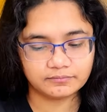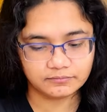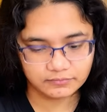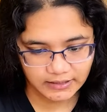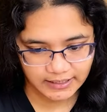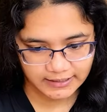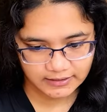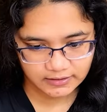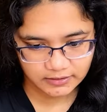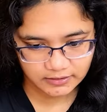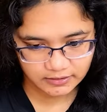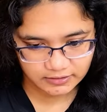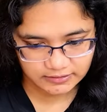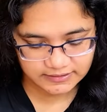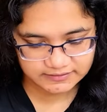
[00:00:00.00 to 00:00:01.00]
like
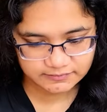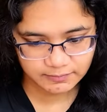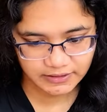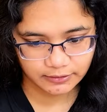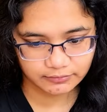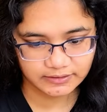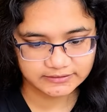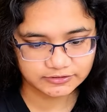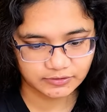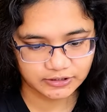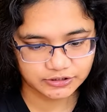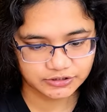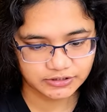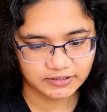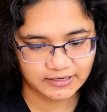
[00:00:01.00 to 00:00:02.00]
this particular
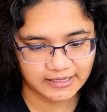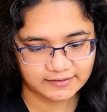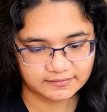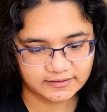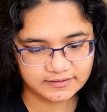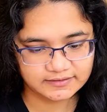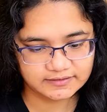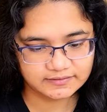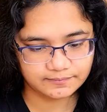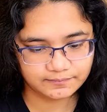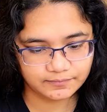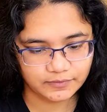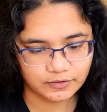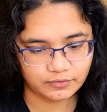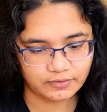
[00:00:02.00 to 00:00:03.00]
structure like this,
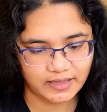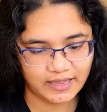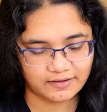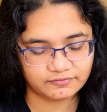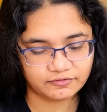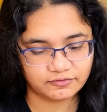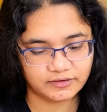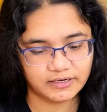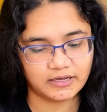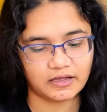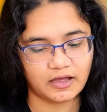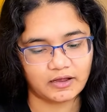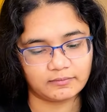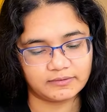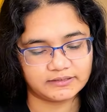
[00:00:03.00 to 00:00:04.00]
you have 3
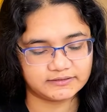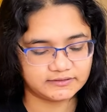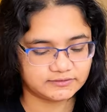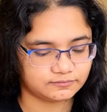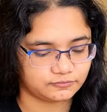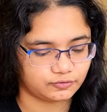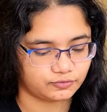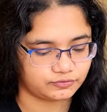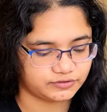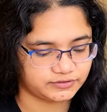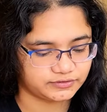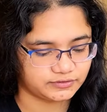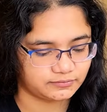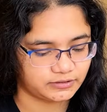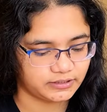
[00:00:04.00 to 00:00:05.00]
carbons, oh
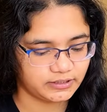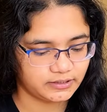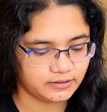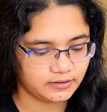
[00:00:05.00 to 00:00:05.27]
just a minute,